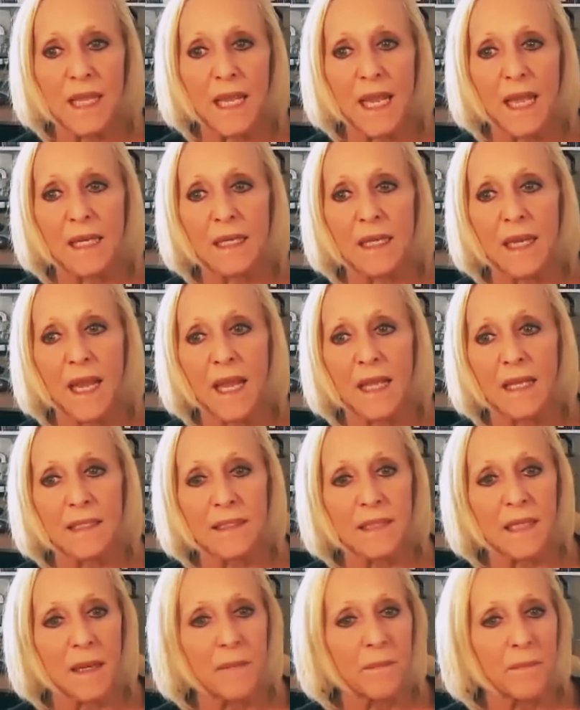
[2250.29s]
Can't
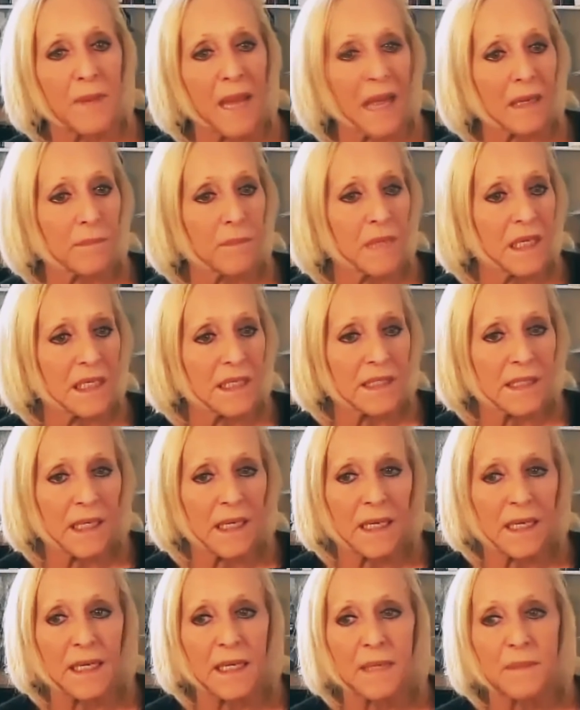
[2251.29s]
he's come back many
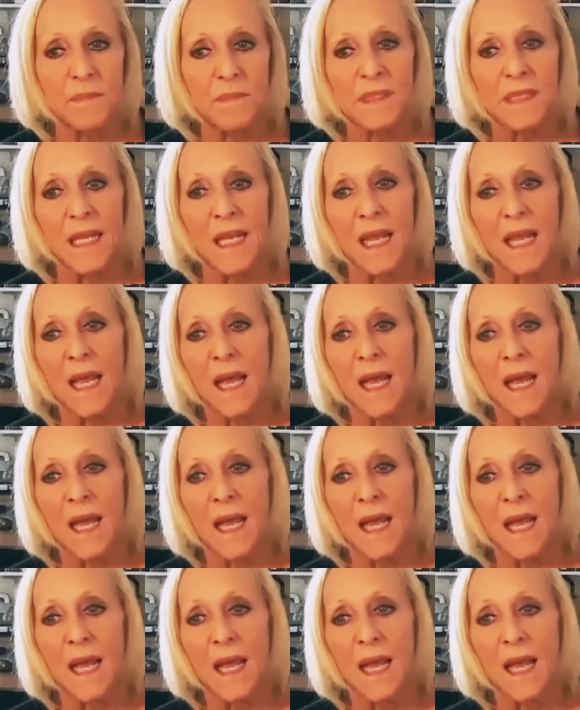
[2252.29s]
times.